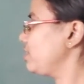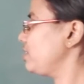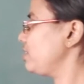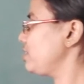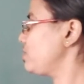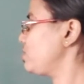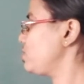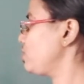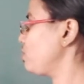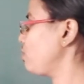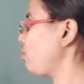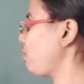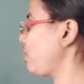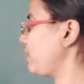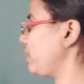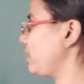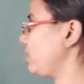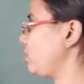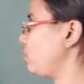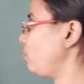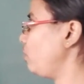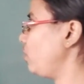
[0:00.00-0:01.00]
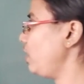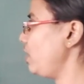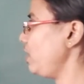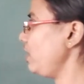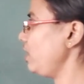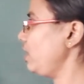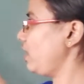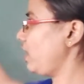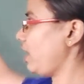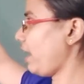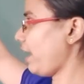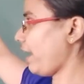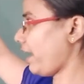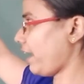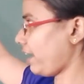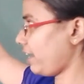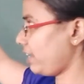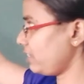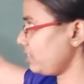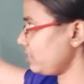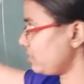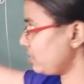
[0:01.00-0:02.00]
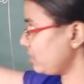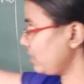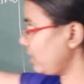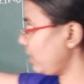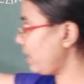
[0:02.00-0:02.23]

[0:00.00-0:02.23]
These two are equal, and